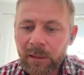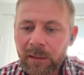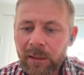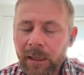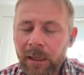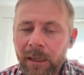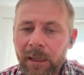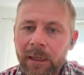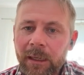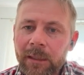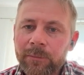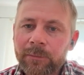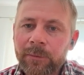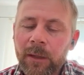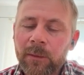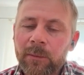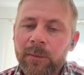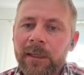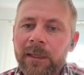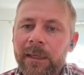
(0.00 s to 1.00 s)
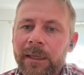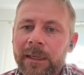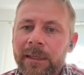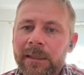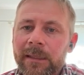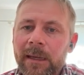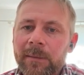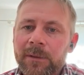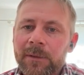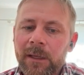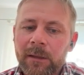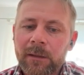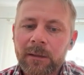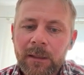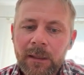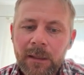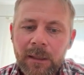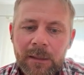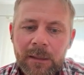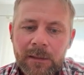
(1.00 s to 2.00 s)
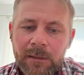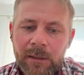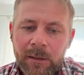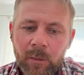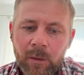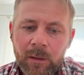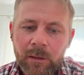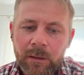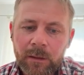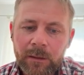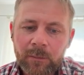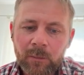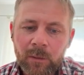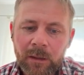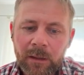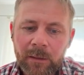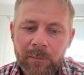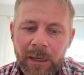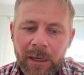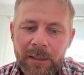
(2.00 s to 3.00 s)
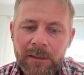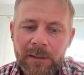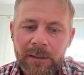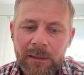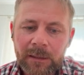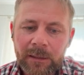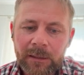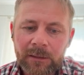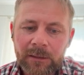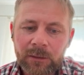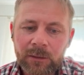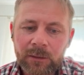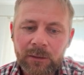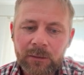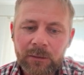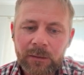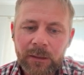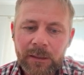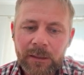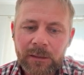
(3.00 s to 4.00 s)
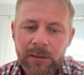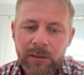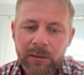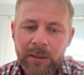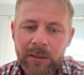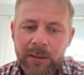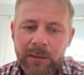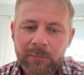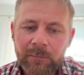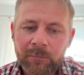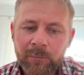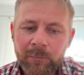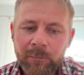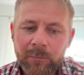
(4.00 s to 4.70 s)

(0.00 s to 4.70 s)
at following the legs up. So what I basically do is I